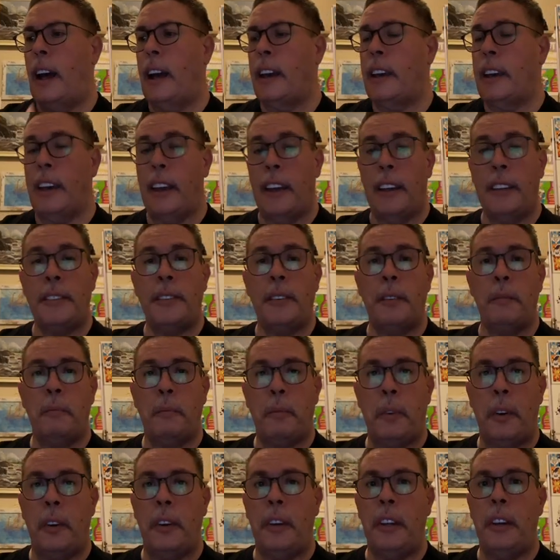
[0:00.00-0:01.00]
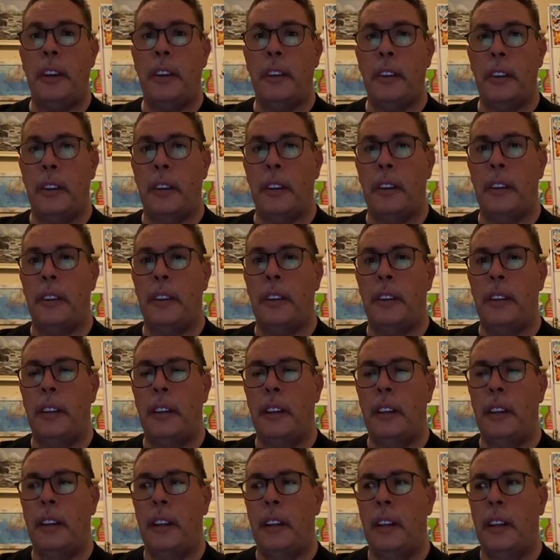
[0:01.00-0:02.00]
can get some pretty good
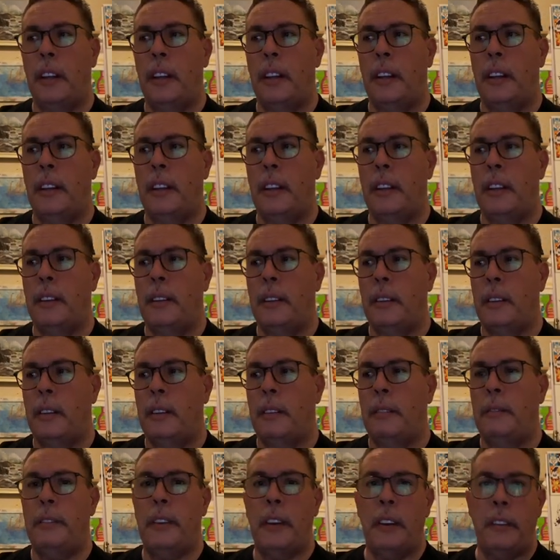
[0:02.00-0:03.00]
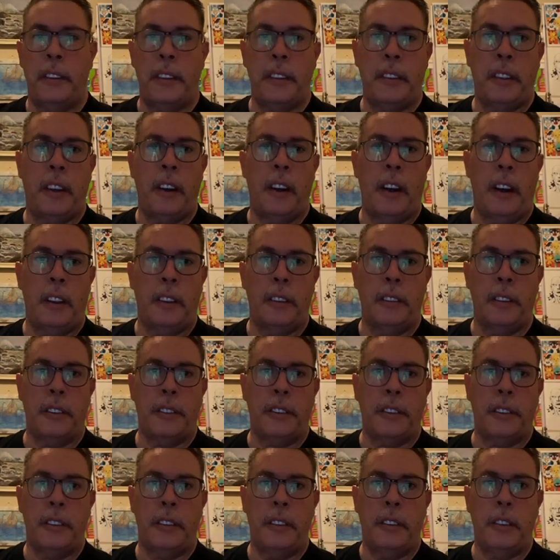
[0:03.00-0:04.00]
vivid
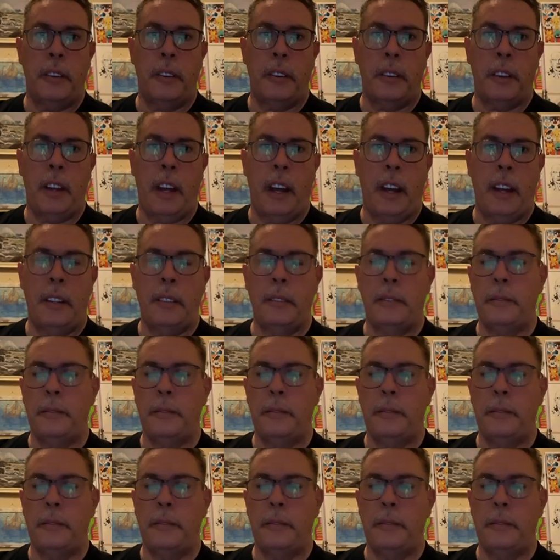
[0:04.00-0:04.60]
colors doing that.